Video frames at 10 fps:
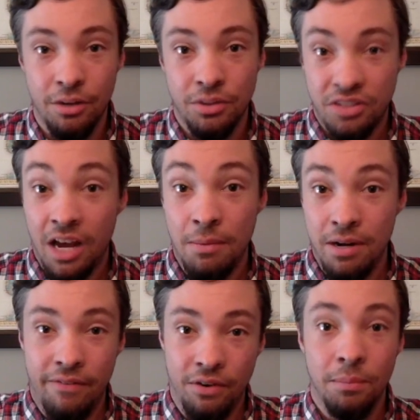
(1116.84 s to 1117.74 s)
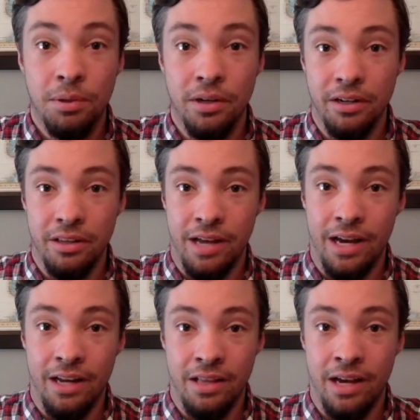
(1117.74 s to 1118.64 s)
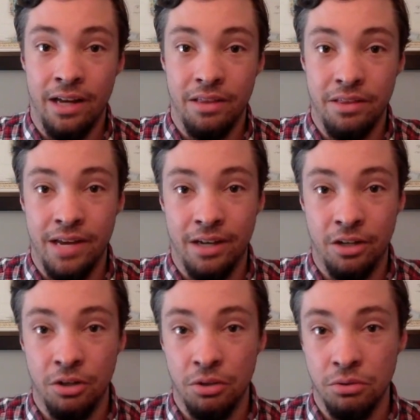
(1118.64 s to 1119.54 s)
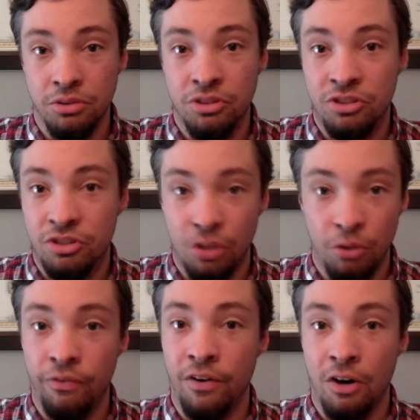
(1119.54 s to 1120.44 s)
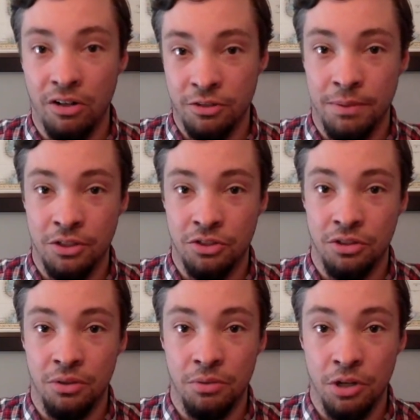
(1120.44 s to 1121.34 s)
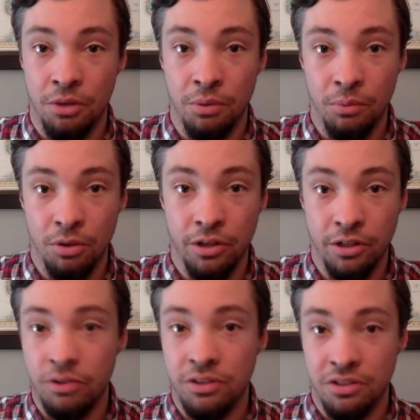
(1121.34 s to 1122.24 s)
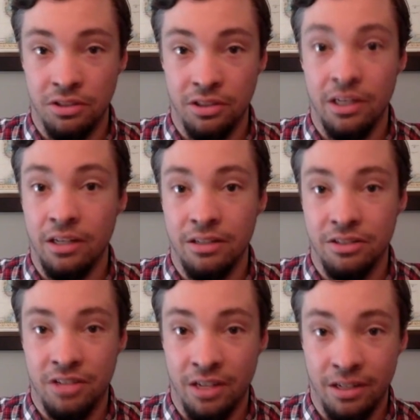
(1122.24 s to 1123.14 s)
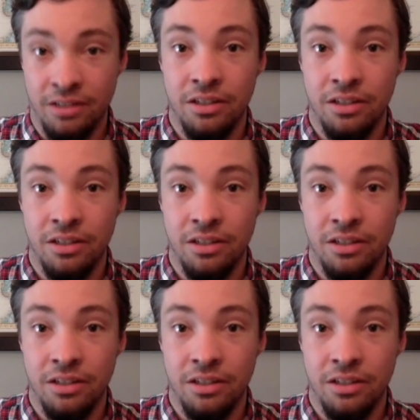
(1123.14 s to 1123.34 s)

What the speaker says: time and effort put into that. And that goes so far, especially, when we're increasingly getting disconnected.